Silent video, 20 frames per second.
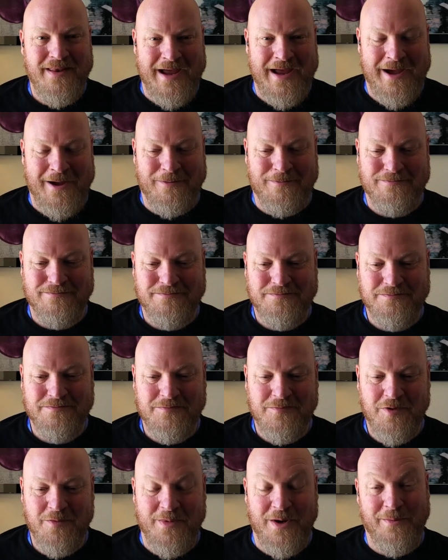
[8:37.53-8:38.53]
Now,
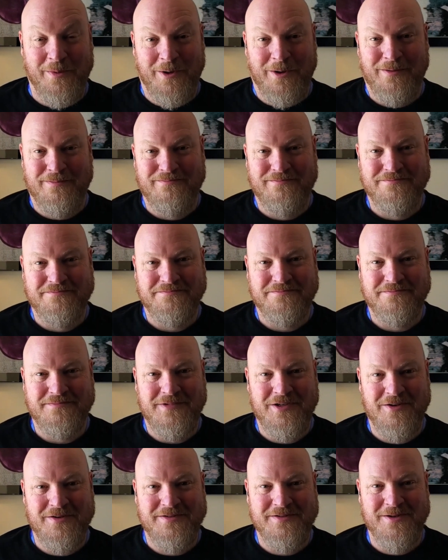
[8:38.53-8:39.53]
remember,
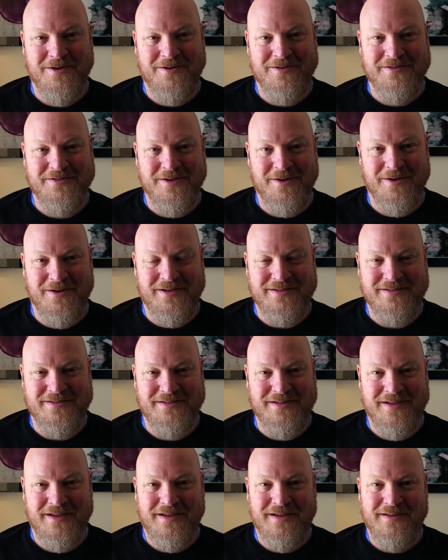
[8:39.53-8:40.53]
you're at Circus
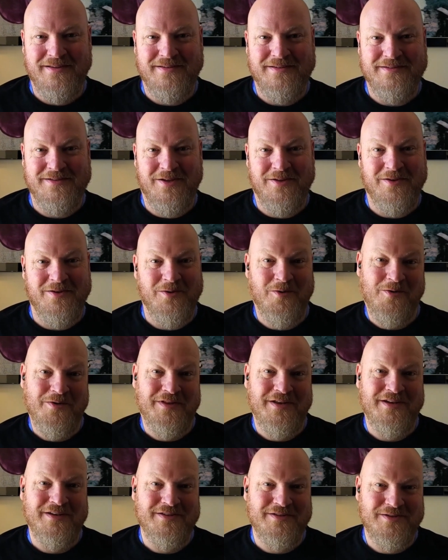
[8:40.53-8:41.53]
Circus. It's on the
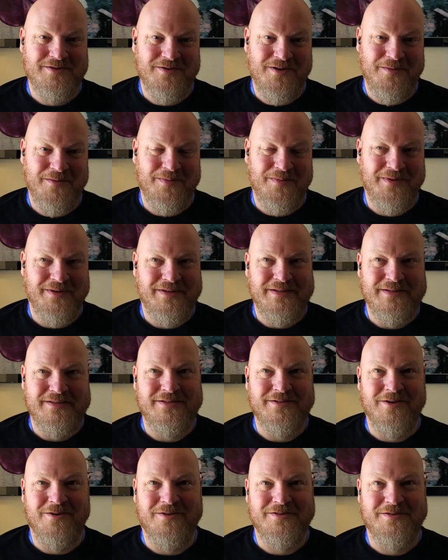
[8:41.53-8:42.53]
north end of the strip.
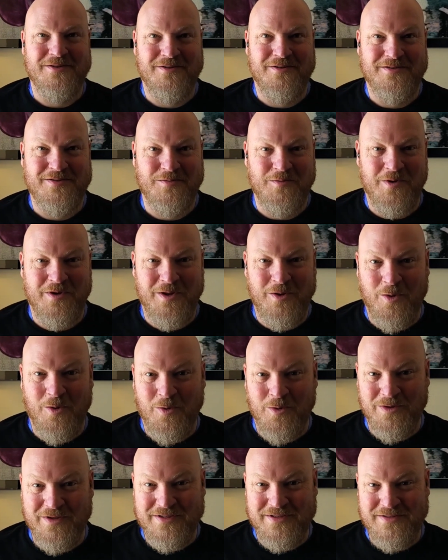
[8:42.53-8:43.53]
Circus Circus is one of the
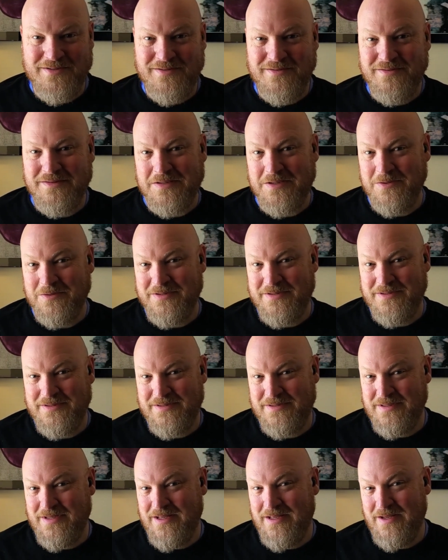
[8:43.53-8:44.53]
oldest
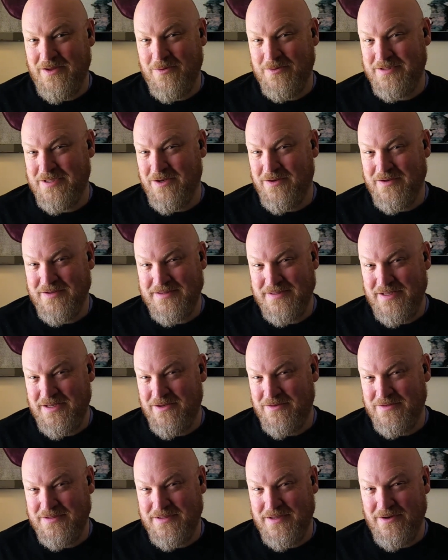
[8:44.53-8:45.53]
hotel
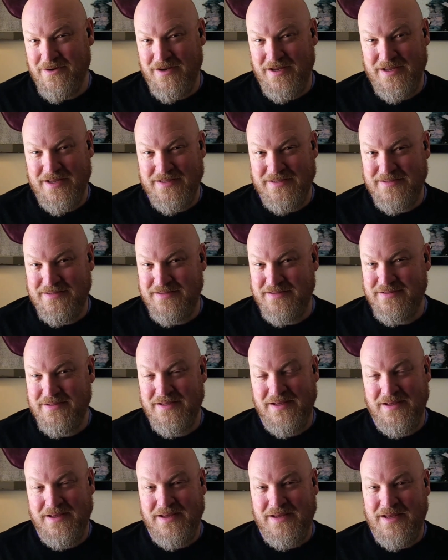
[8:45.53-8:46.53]
casinos there is
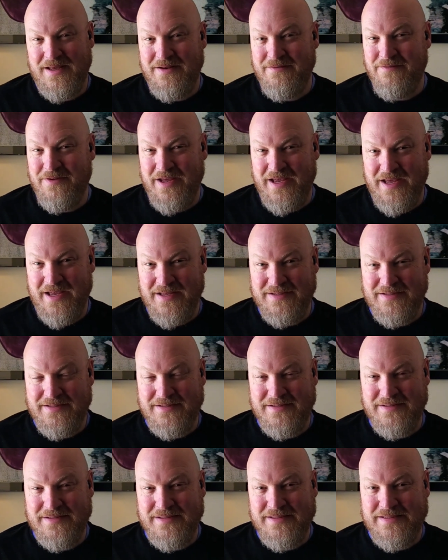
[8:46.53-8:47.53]
in
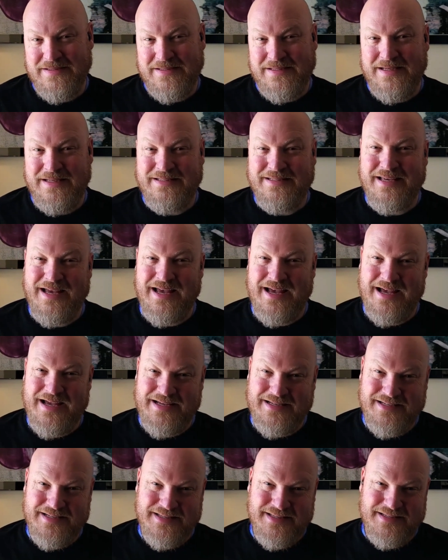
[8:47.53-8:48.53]
Vegas. It's
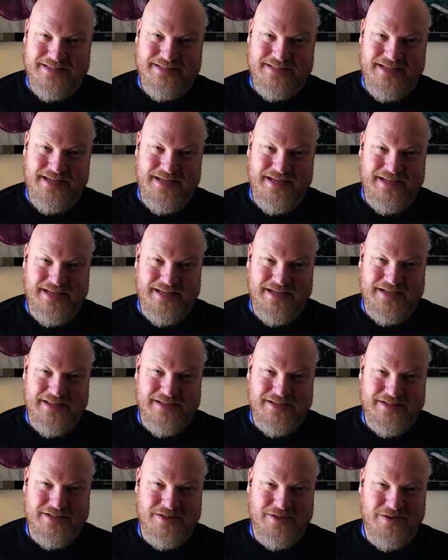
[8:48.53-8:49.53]
kind of the seedy end
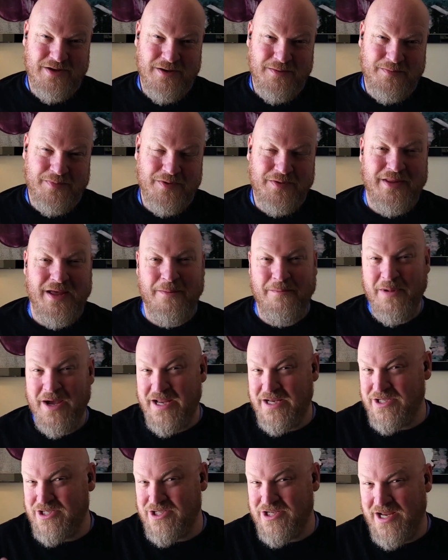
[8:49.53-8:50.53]
of the strip. That
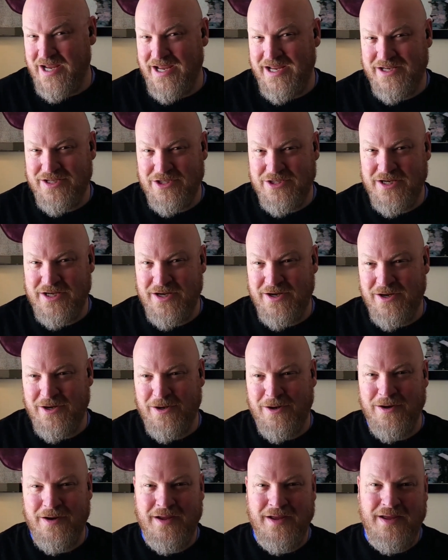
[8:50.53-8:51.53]
might change
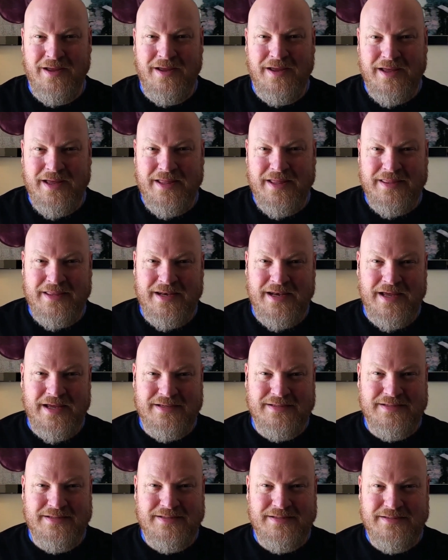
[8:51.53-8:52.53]
here in the
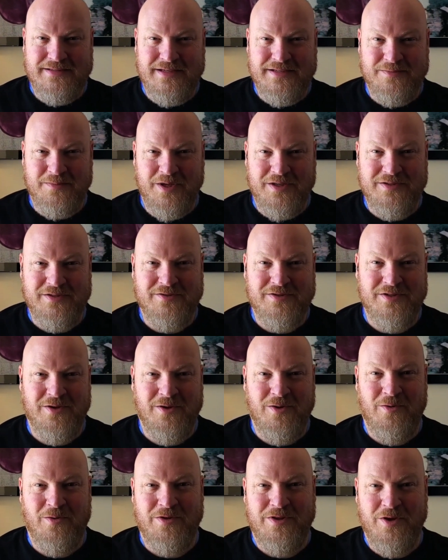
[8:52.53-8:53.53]
next 6 months or
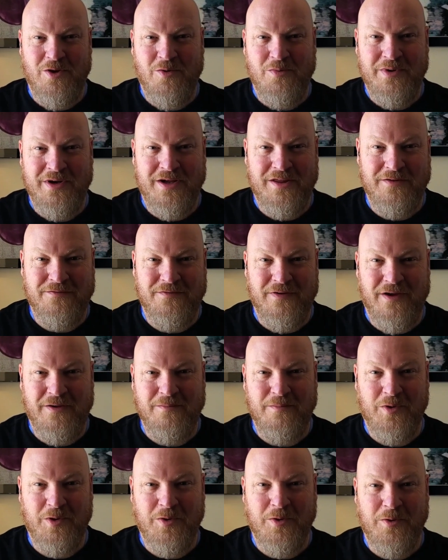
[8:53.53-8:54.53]
so with the opening of the
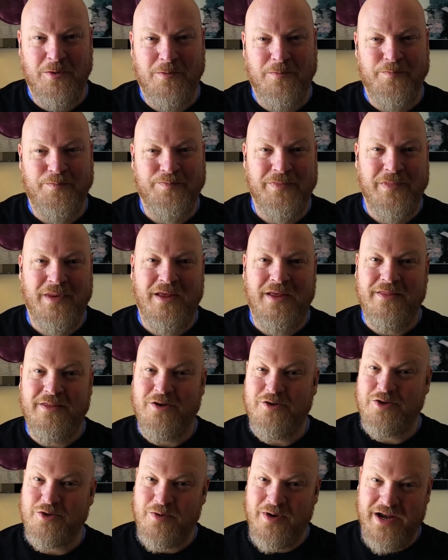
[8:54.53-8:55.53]
Fontainebleau.
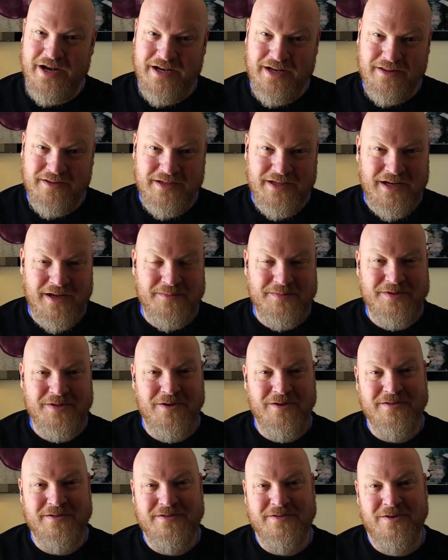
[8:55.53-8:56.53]
They're trying to clean up
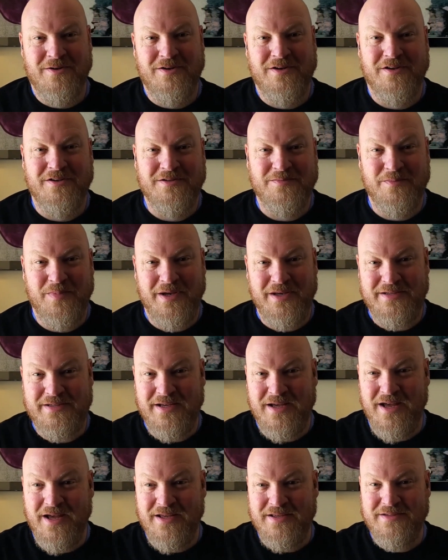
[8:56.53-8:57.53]
Circus Circus, but it
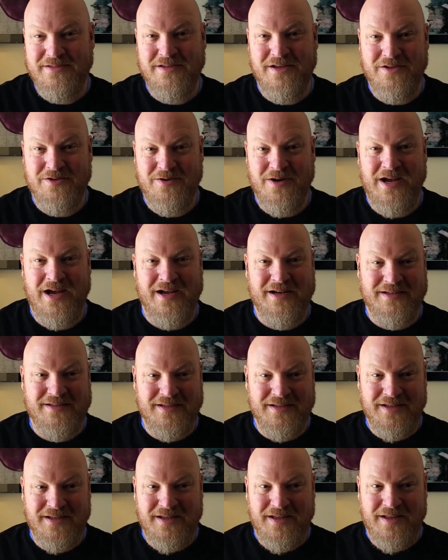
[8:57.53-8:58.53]
does
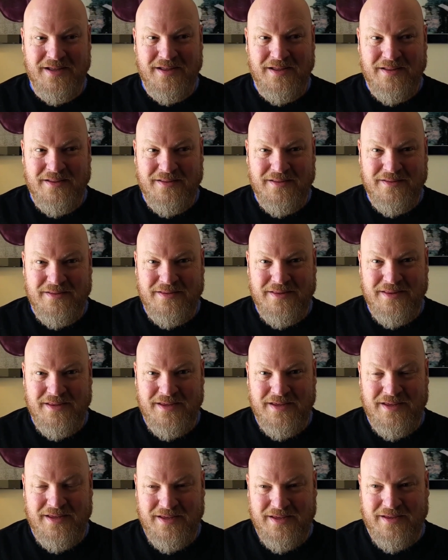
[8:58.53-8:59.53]
attract
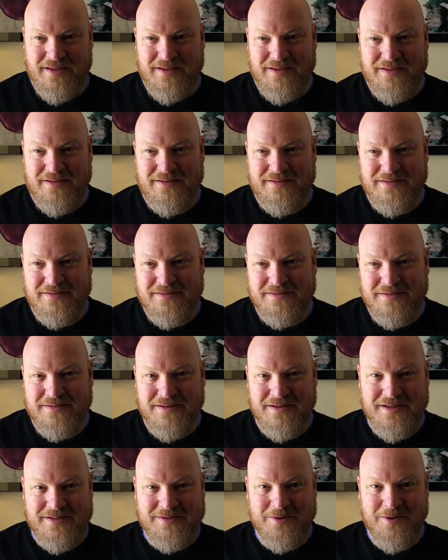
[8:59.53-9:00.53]
the
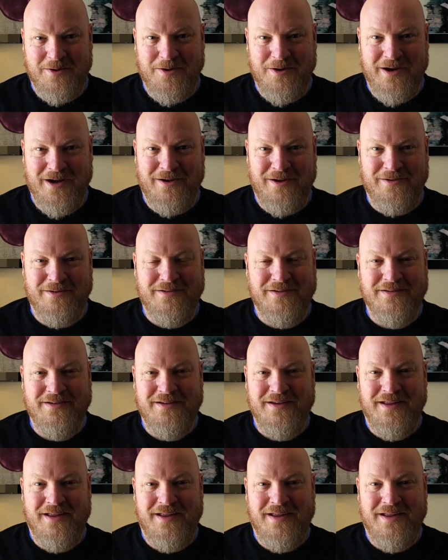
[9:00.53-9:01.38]
lesser crowd.